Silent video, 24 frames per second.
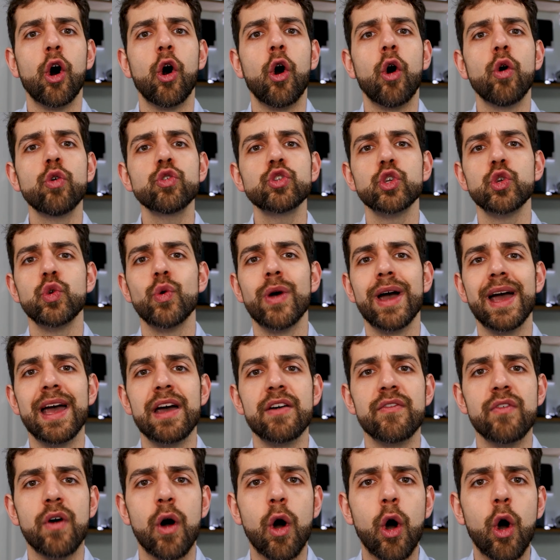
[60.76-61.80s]
Also, you
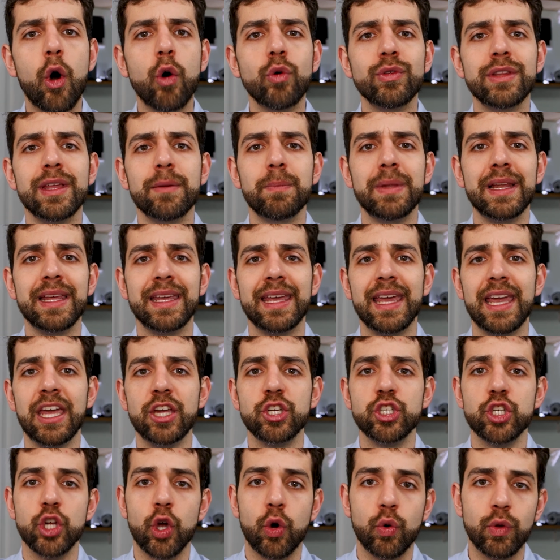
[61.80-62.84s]
have all the
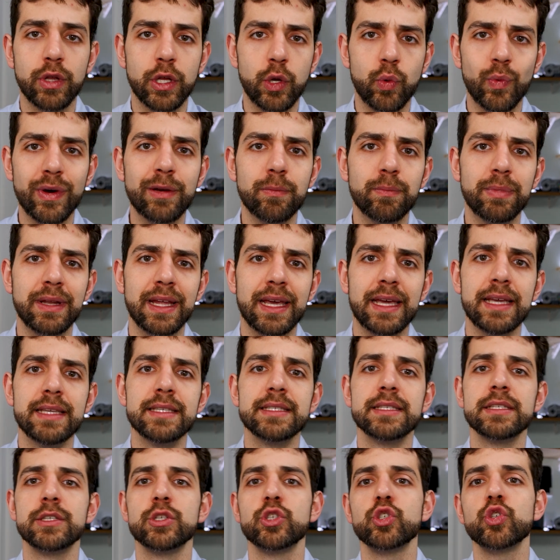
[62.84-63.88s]
application only one
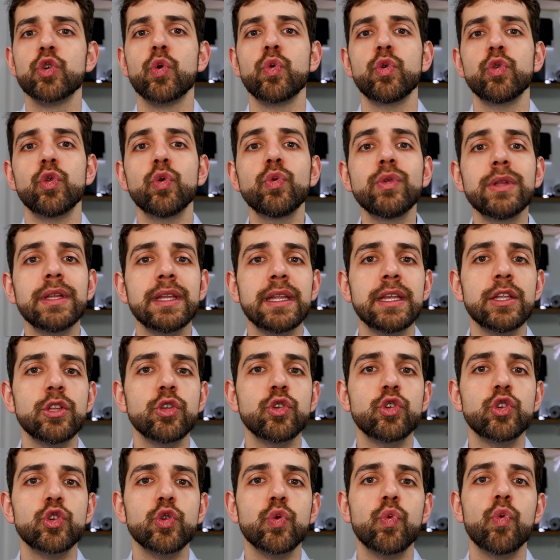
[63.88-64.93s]
place, so you don't
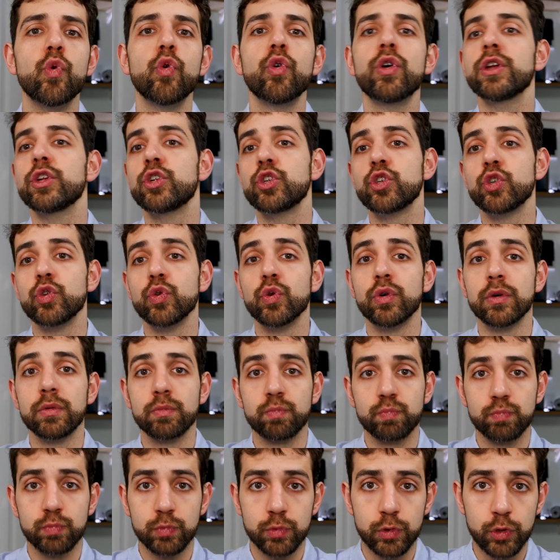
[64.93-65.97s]
need to worry to
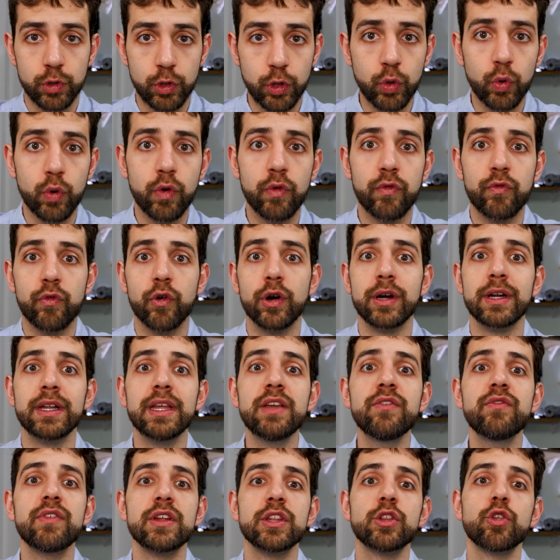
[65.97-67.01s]
look for
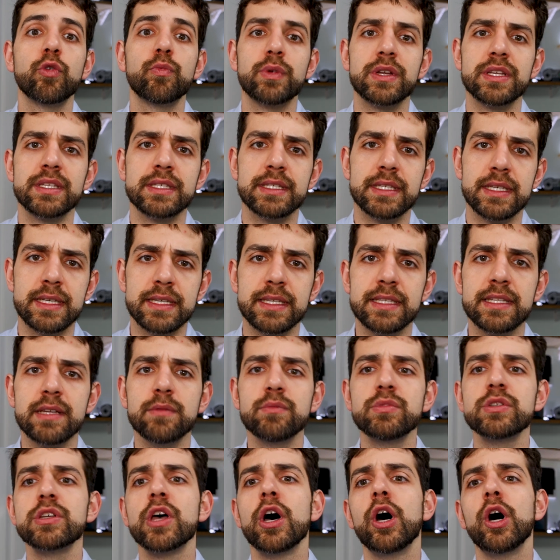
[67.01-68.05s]
different operating
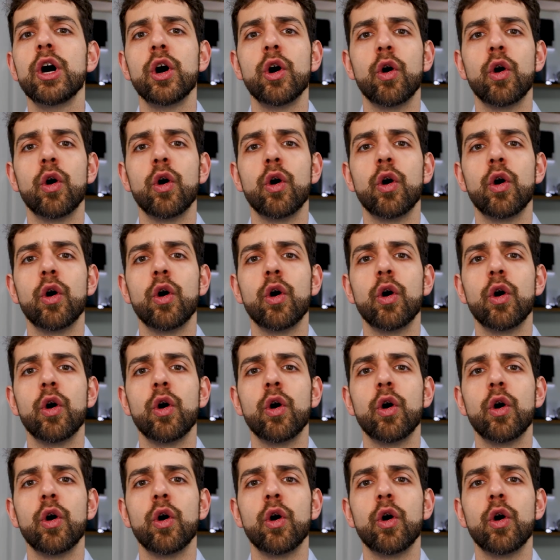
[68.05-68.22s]
systems,